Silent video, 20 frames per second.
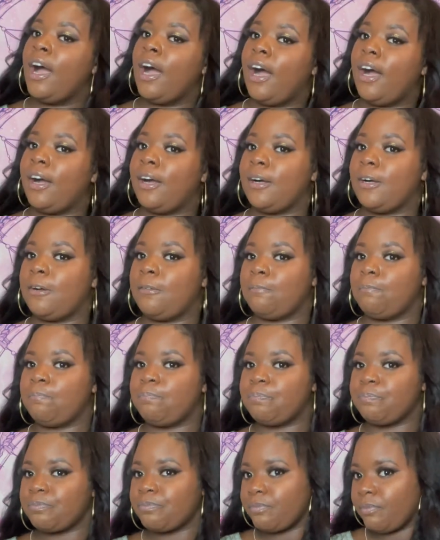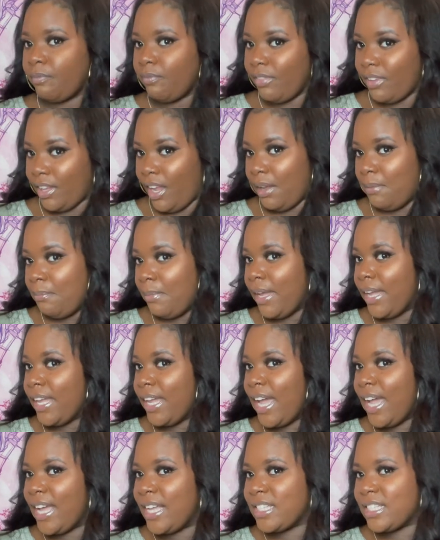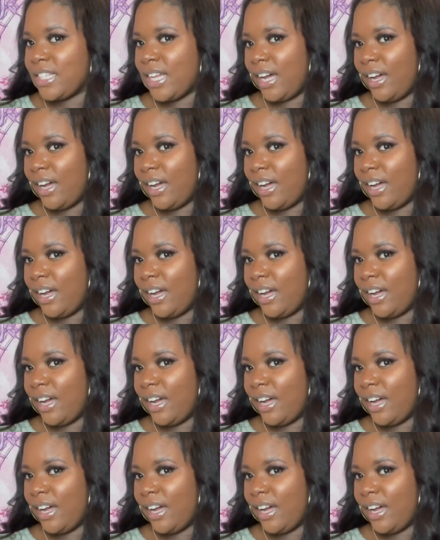But yes,